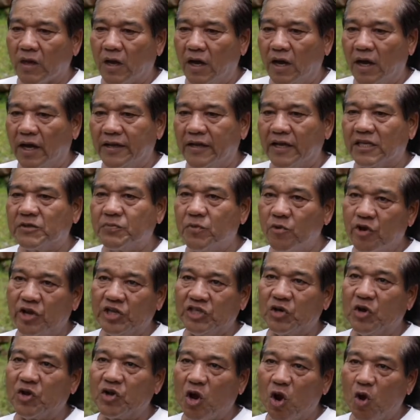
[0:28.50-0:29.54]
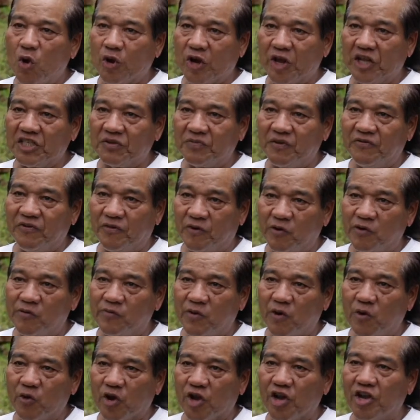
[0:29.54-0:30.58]
I had experienced other hurricanes before,
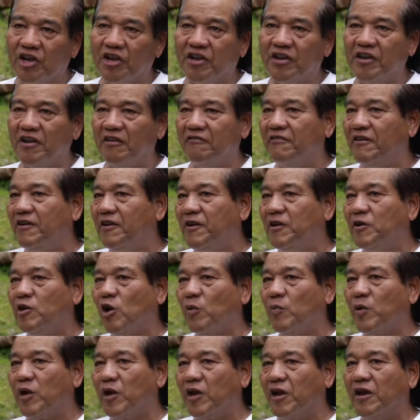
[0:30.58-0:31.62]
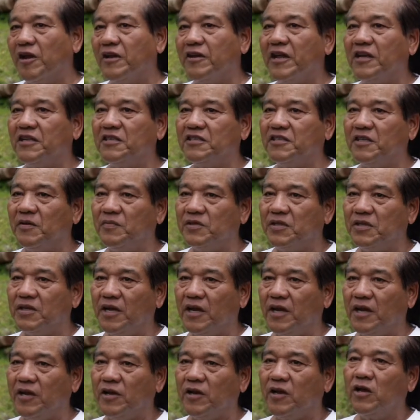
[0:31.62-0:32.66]
Hurricane David in Dominica in
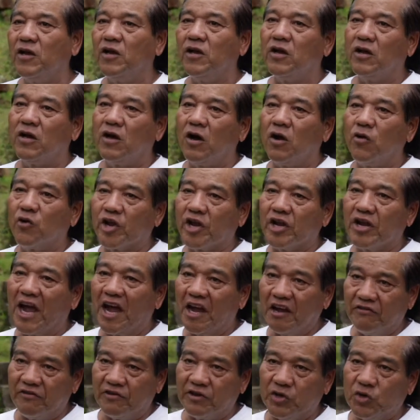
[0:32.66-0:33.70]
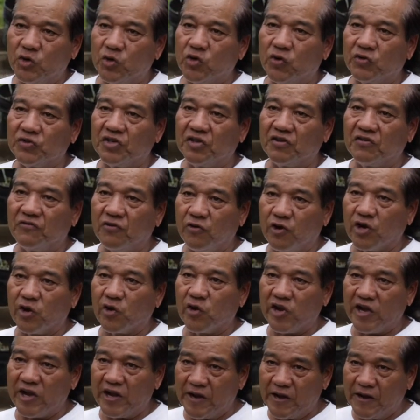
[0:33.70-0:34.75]
1979, Hurricane Ivan in 2004 in
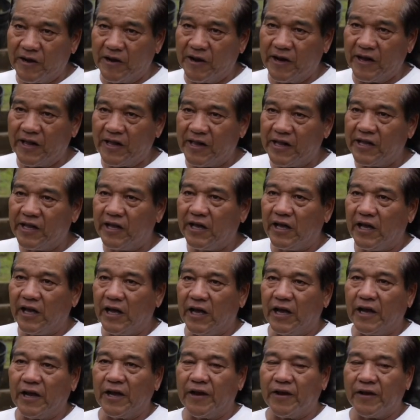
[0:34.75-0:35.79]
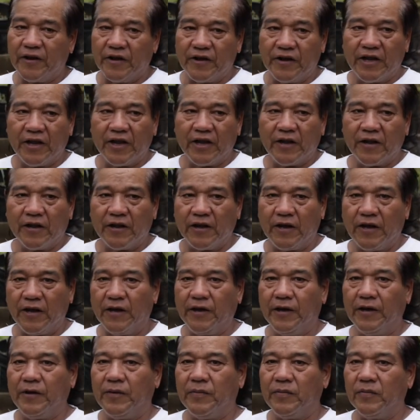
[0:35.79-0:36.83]
Grenada, and then
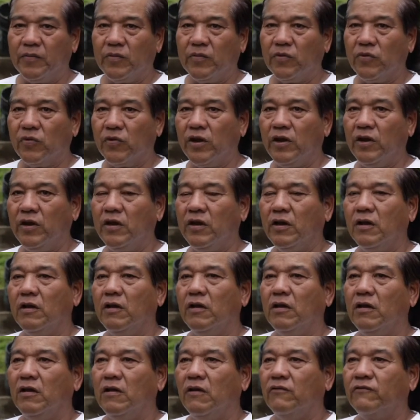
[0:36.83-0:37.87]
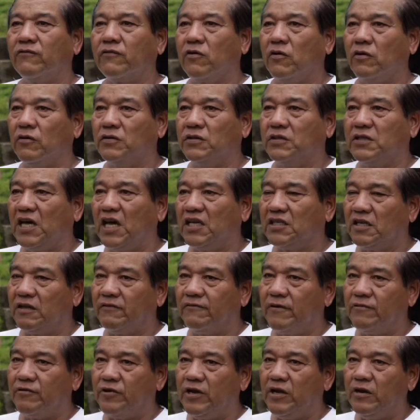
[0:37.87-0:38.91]
um, we, of course, has a
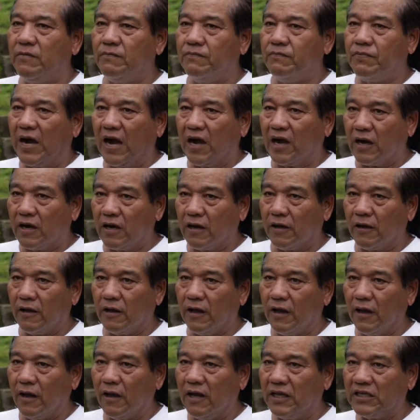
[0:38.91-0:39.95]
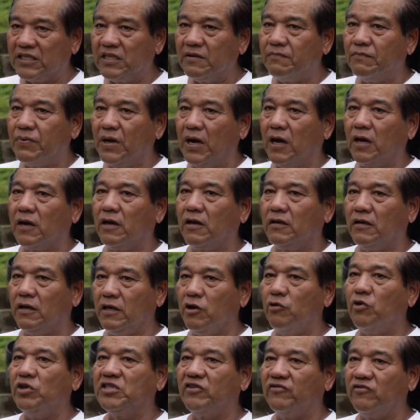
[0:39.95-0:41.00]
very impact less impact
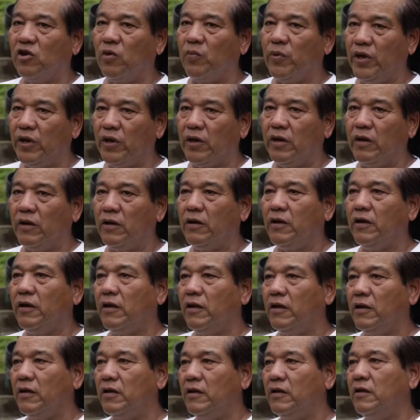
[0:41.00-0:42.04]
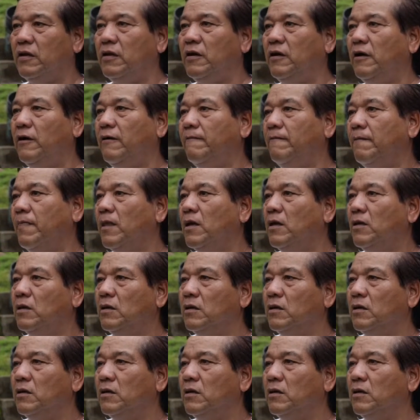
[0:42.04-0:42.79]
than the rest of Dominica in the um,